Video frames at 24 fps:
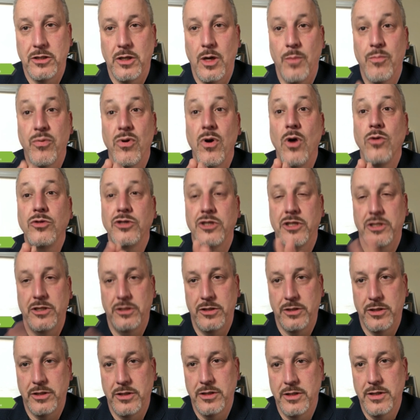
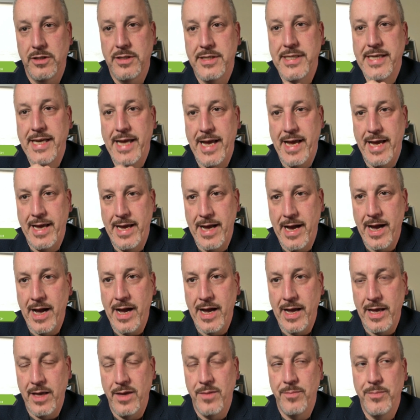approaches to AI
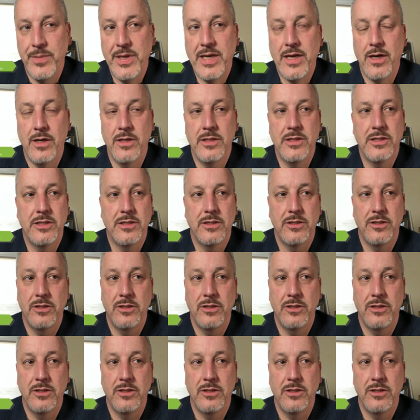because,